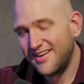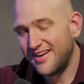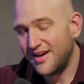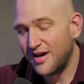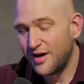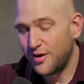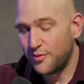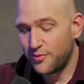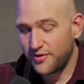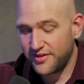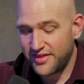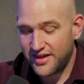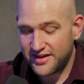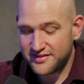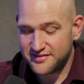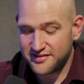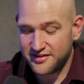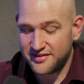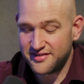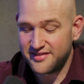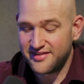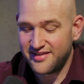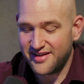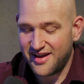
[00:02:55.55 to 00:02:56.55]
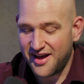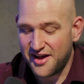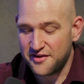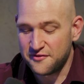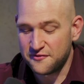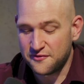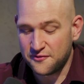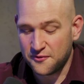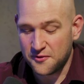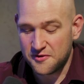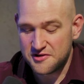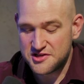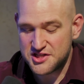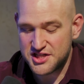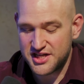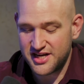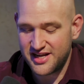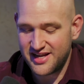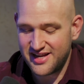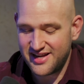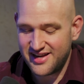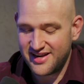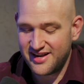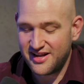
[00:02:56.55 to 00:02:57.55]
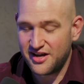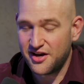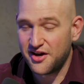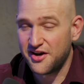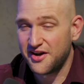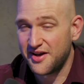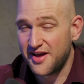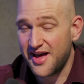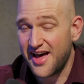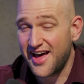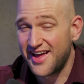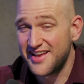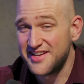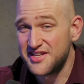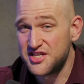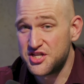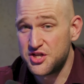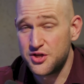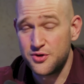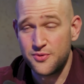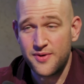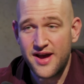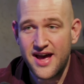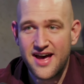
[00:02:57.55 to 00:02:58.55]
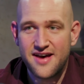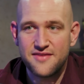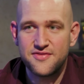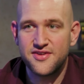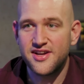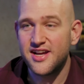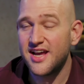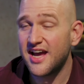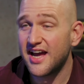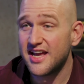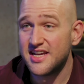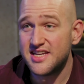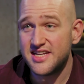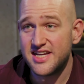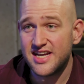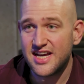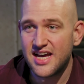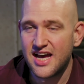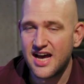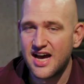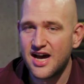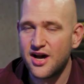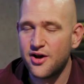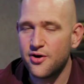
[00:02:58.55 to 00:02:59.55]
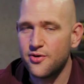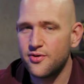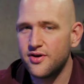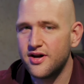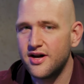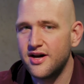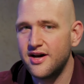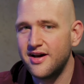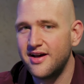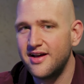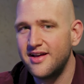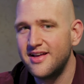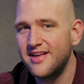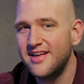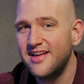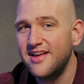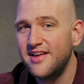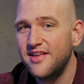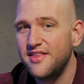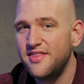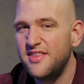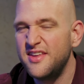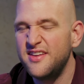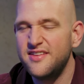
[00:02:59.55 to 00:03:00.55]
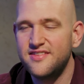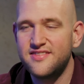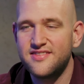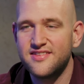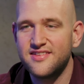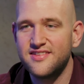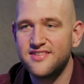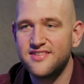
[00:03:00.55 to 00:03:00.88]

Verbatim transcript: Well, that's unfortunate. Do you have any idea how these